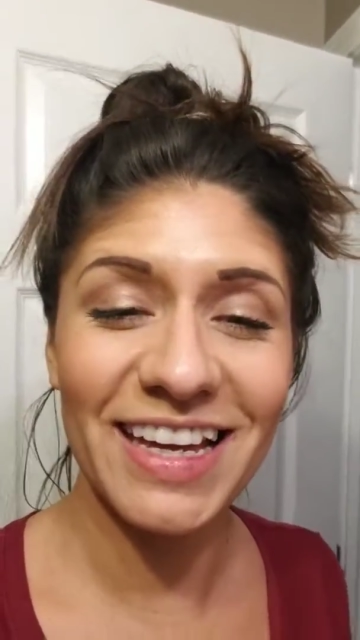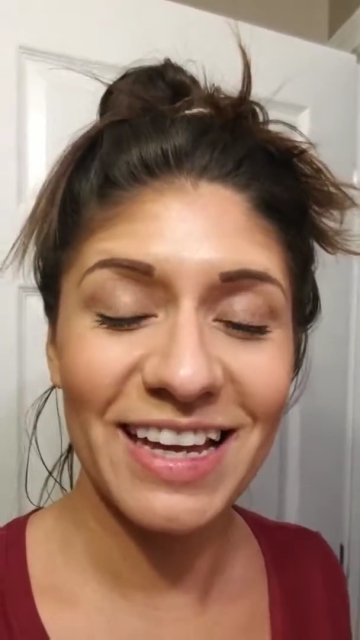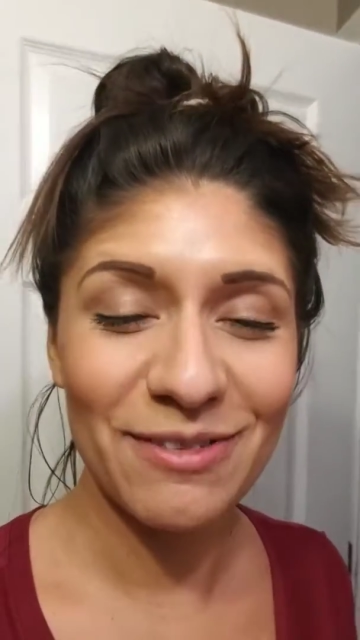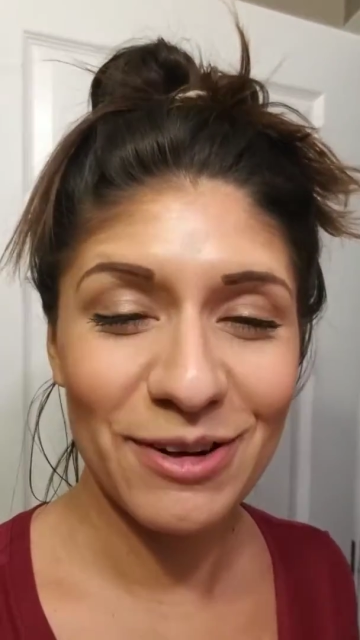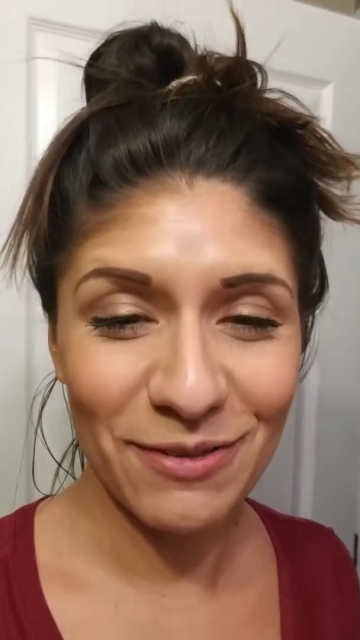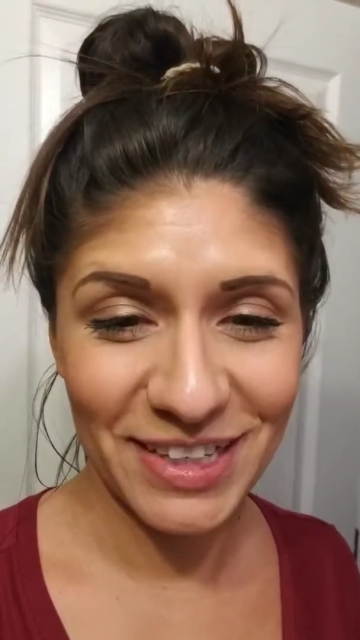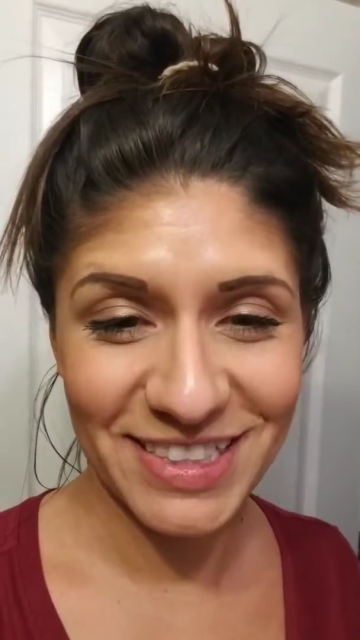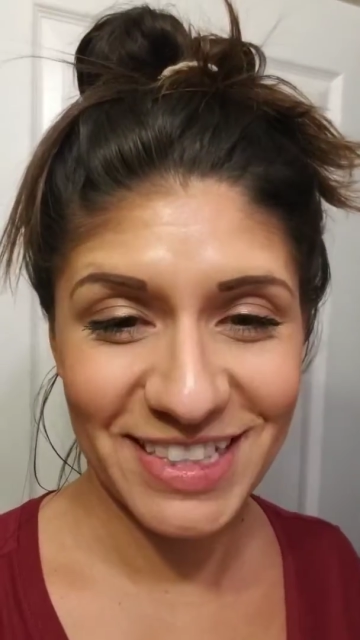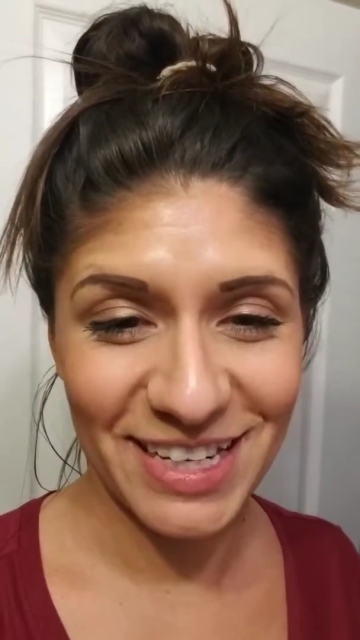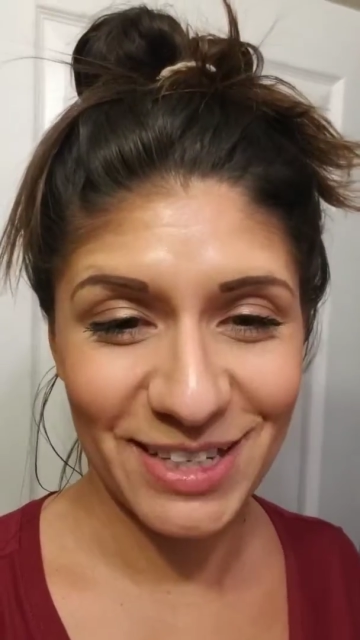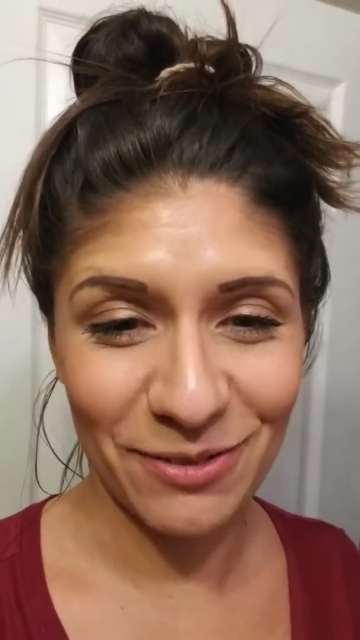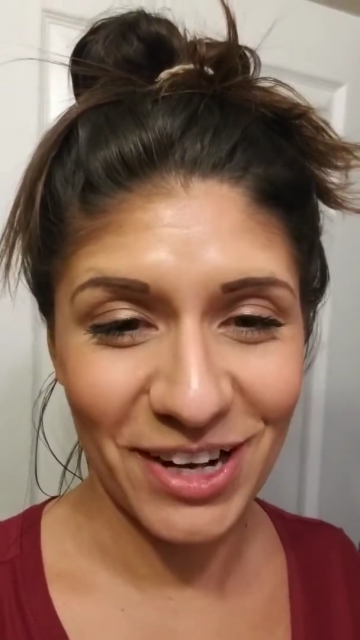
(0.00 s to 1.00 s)
even if I
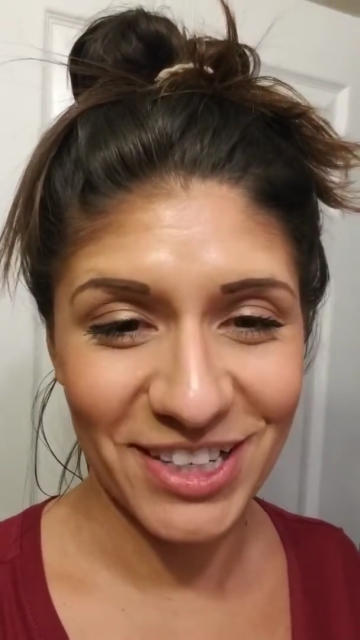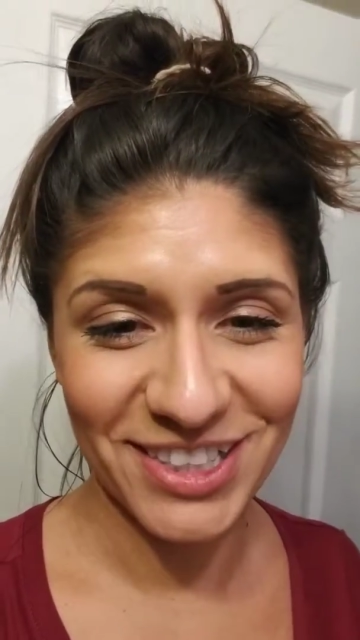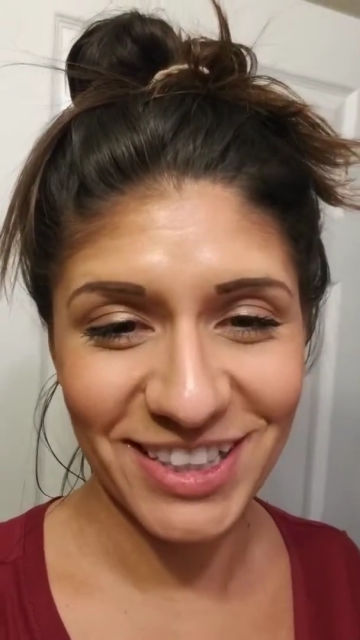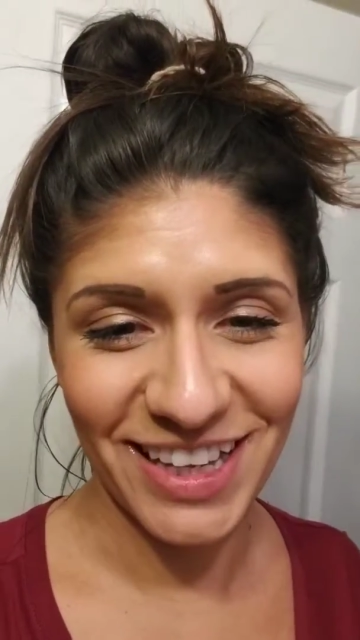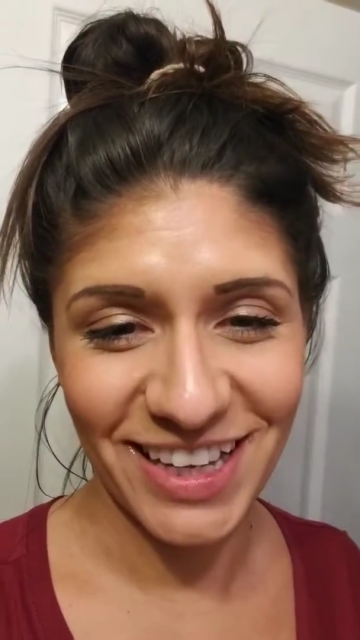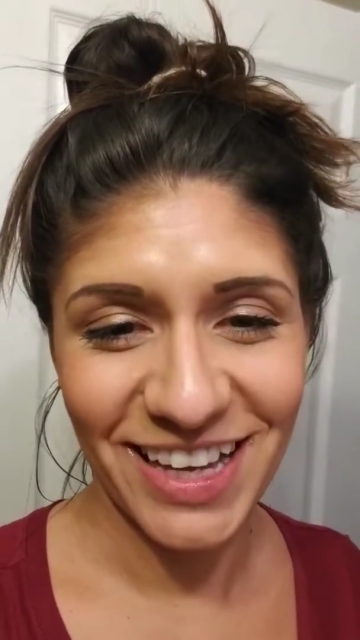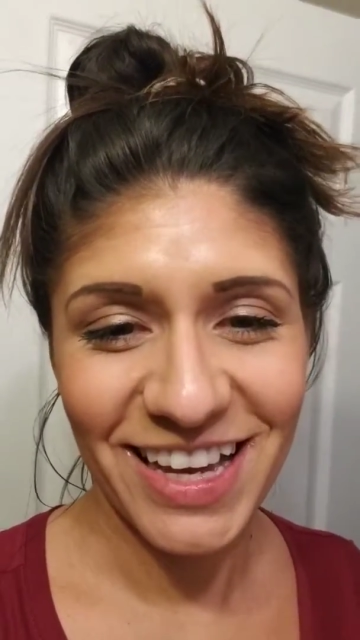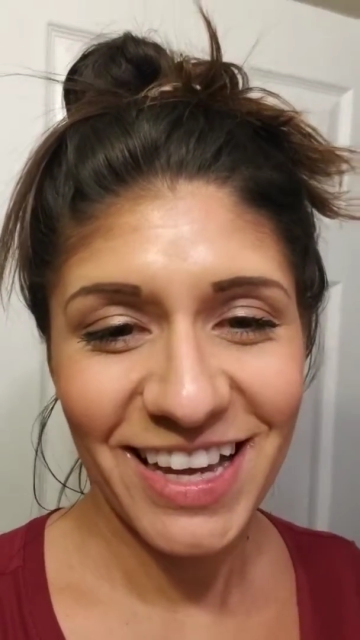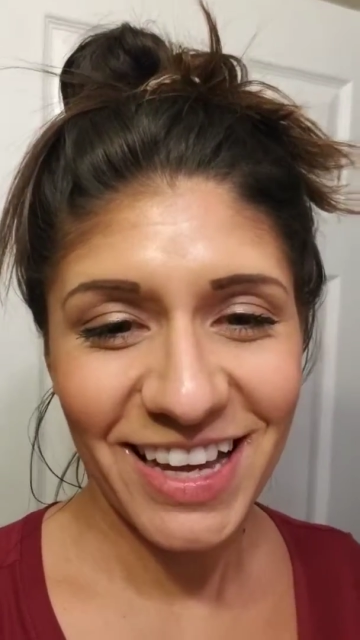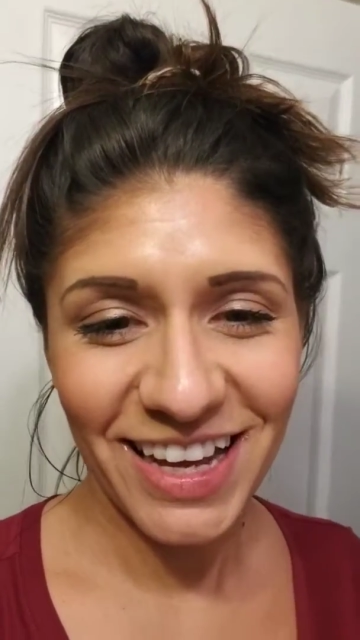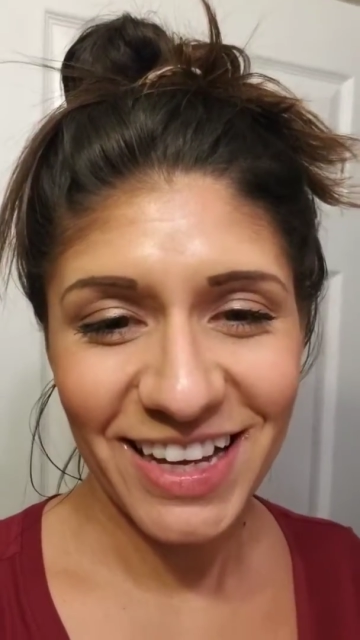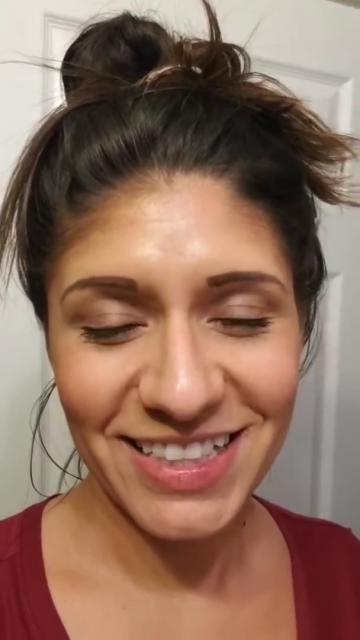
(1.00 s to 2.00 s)
decide to watch like
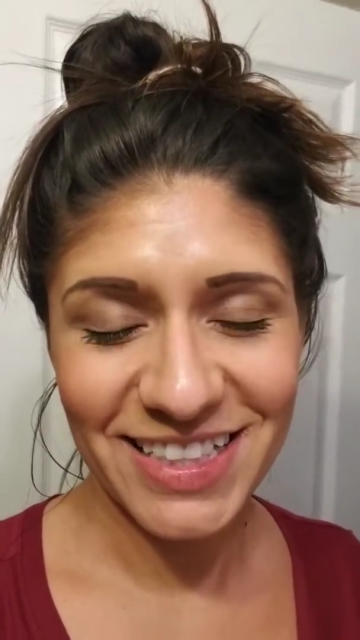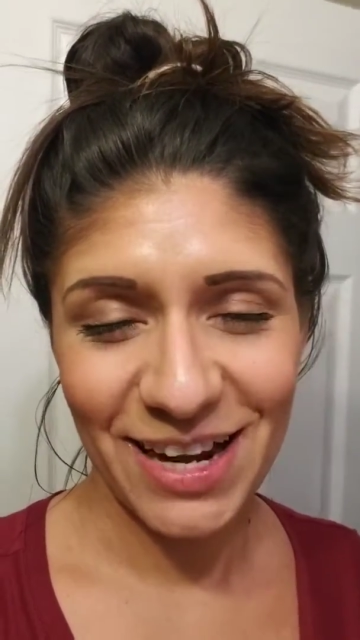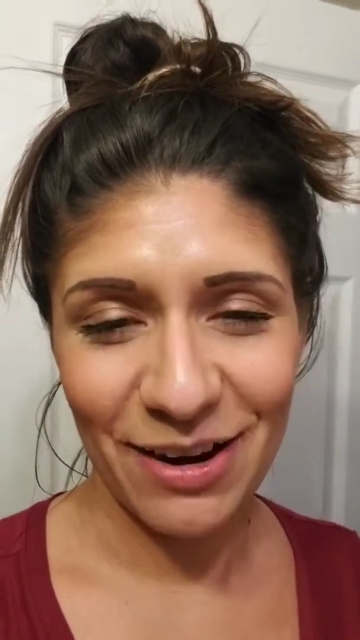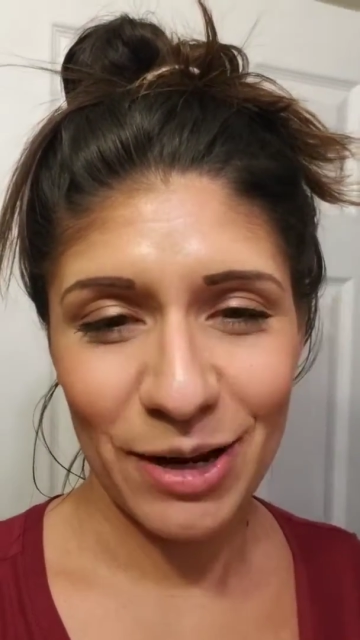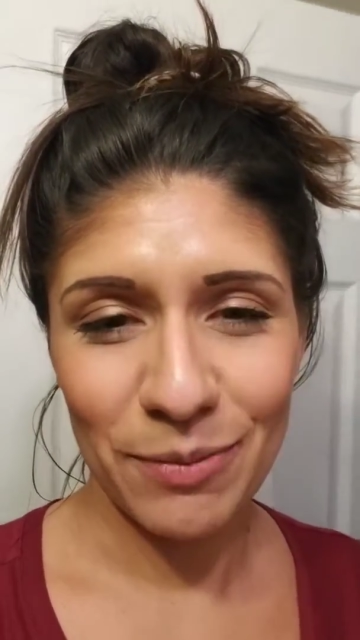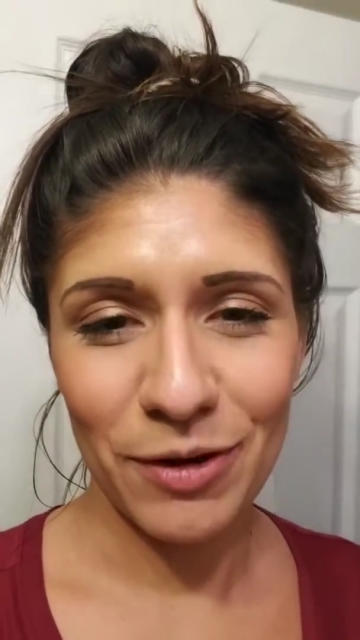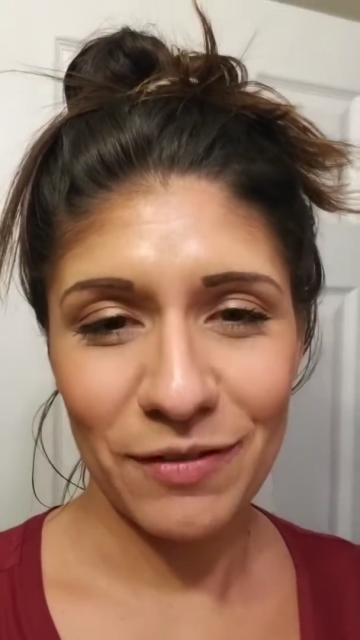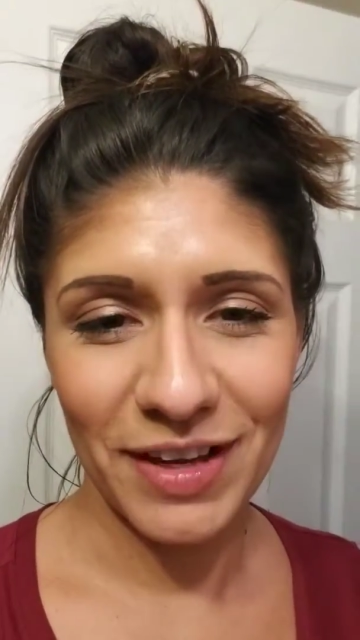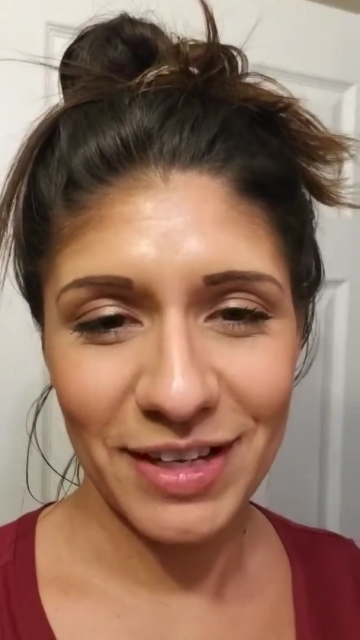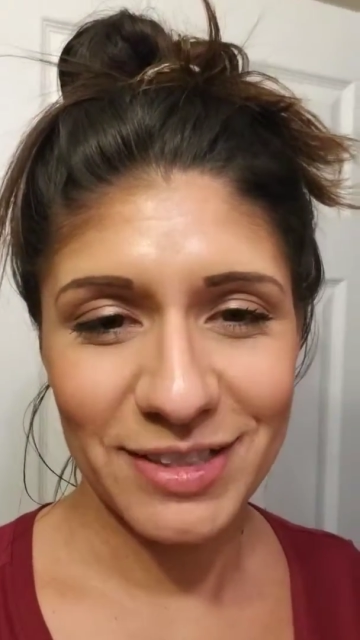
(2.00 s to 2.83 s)
a scary movie.